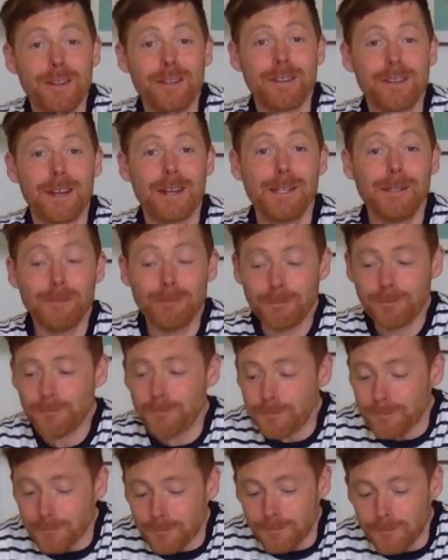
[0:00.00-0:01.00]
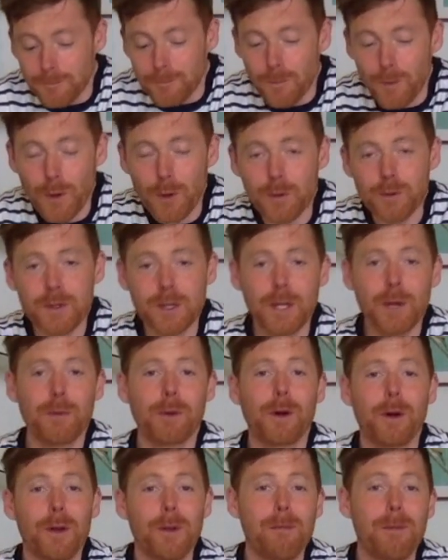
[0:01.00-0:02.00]
Today
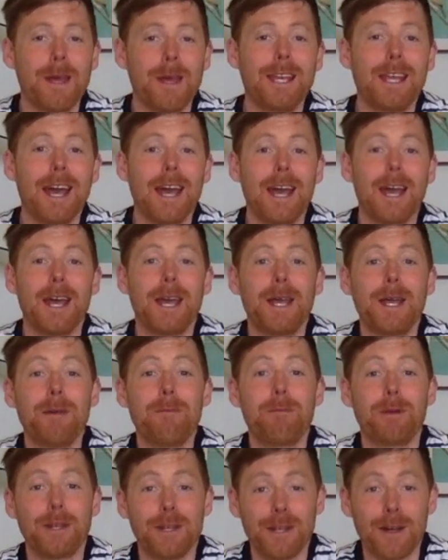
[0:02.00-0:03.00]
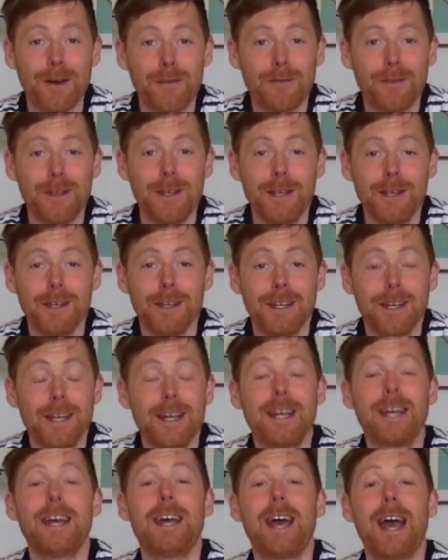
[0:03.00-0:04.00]
we're going to make a banoffee,
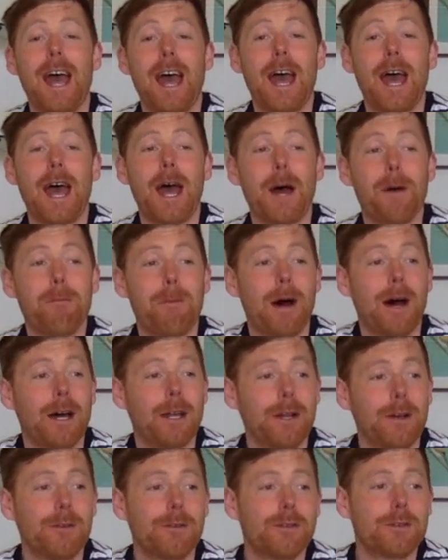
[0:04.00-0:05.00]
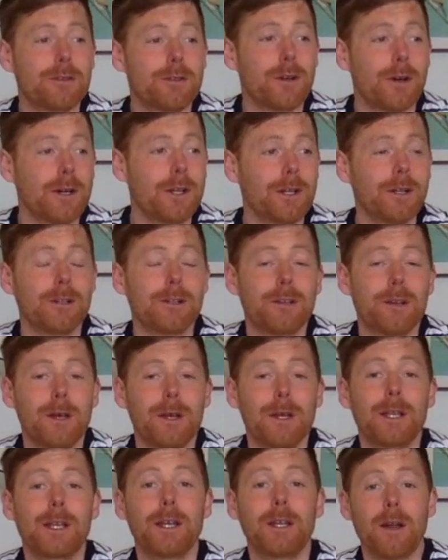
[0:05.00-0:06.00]
and I've titled
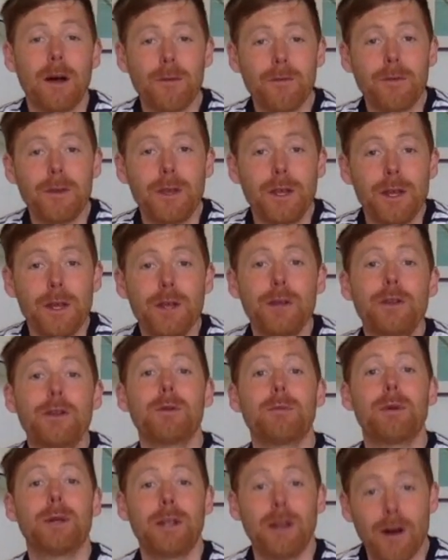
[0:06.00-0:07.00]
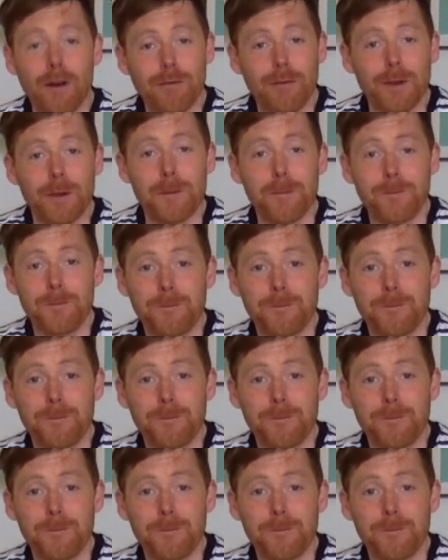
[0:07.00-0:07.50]
it "Get Offy Your Banoffee."